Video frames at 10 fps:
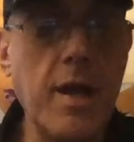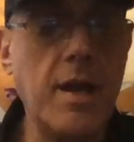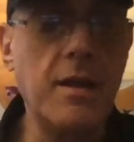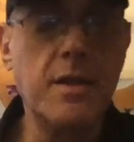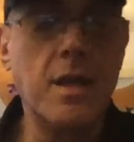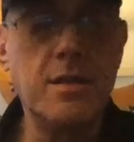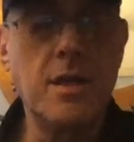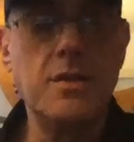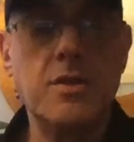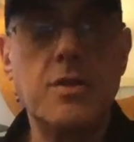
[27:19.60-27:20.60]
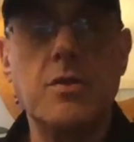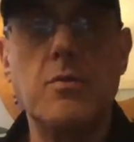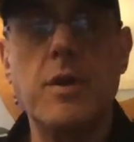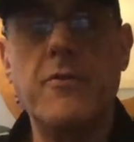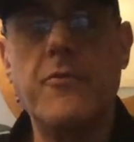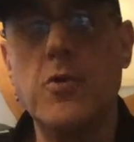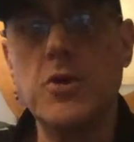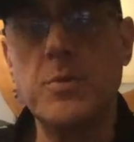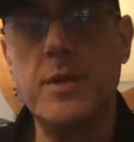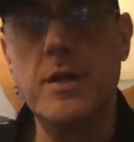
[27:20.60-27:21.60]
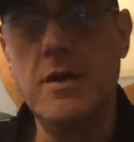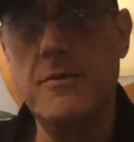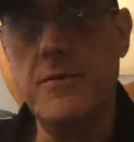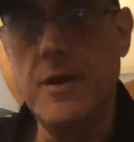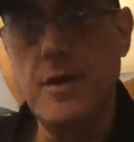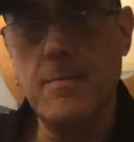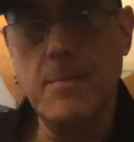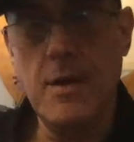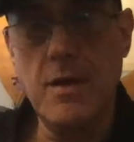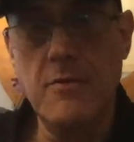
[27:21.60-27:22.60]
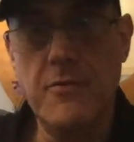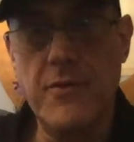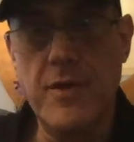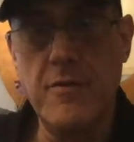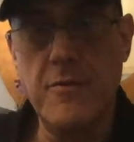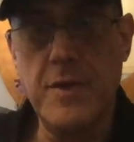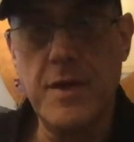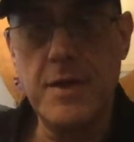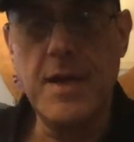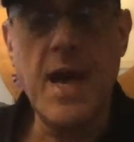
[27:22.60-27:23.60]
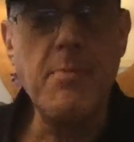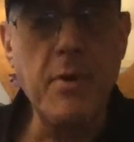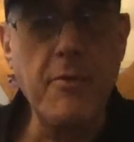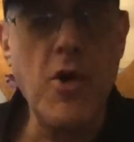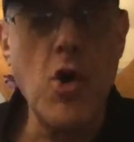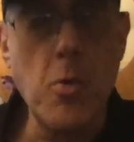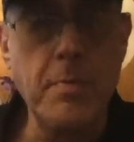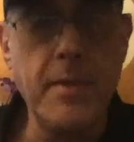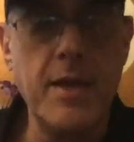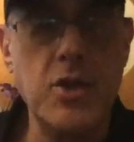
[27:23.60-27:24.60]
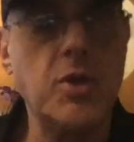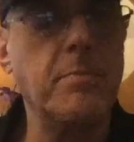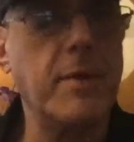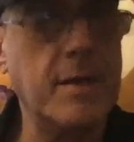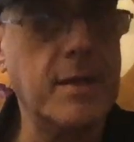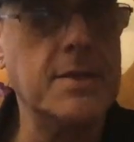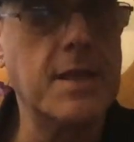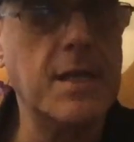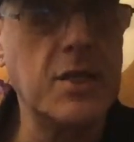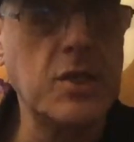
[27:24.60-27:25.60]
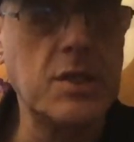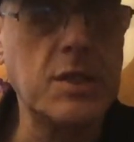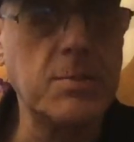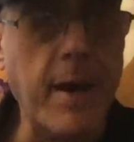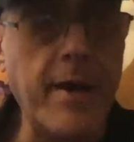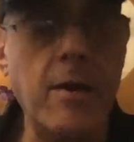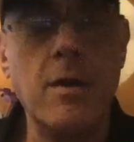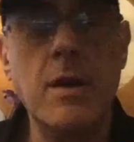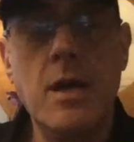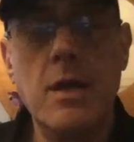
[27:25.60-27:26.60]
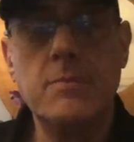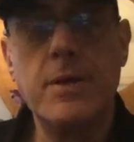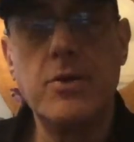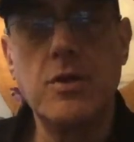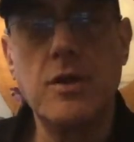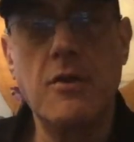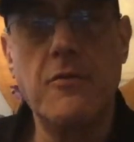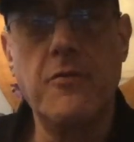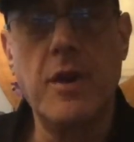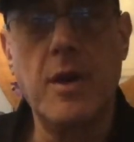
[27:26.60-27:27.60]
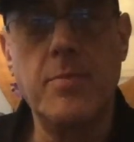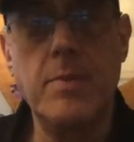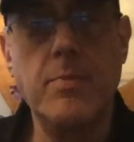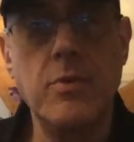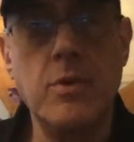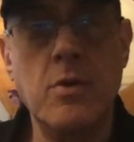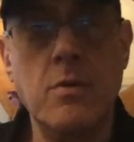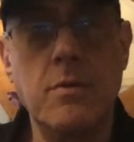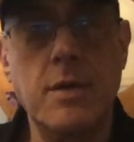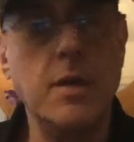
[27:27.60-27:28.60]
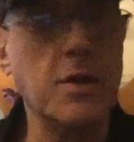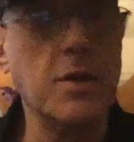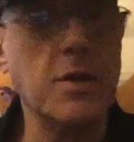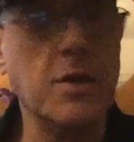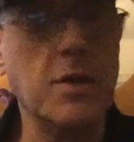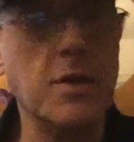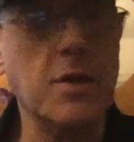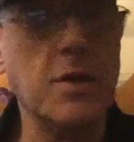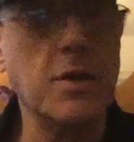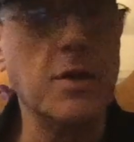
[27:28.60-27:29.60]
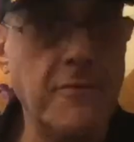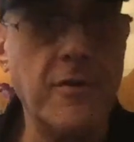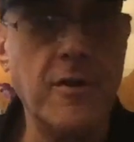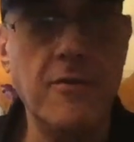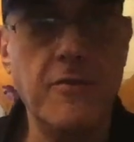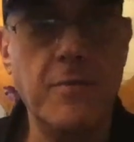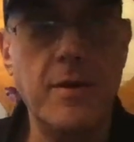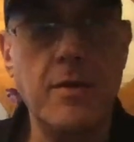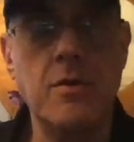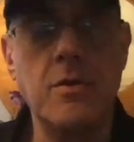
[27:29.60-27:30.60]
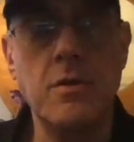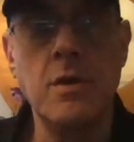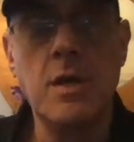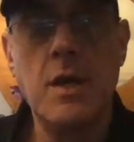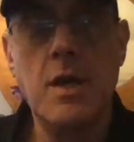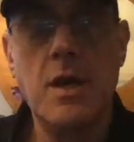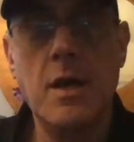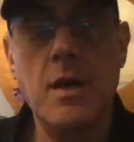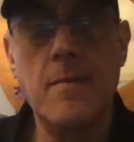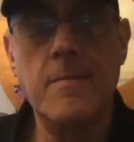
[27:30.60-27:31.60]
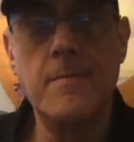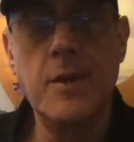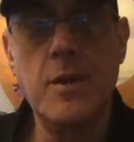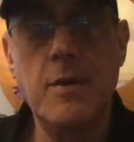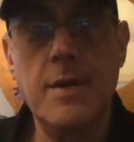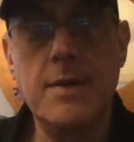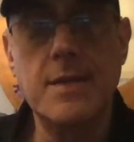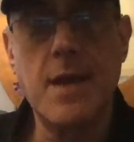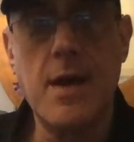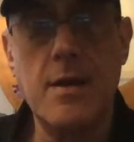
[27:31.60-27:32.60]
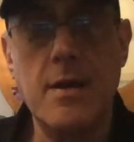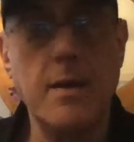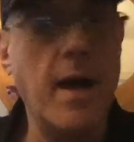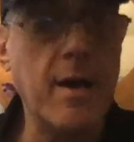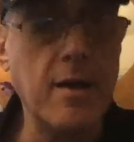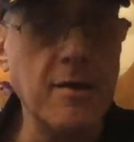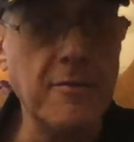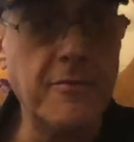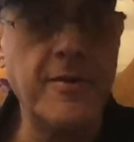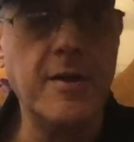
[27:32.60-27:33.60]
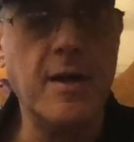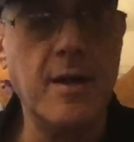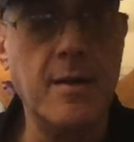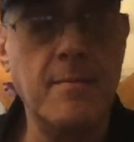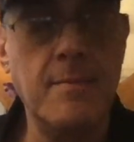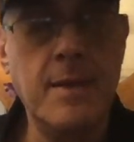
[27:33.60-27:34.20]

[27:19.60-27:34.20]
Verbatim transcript: it, it's just a reinforcement of, um, of, of the type of hope that a ship like this can inspire, especially if uh, people know the history of of my uncle. Um, you know, he's got a lot of um,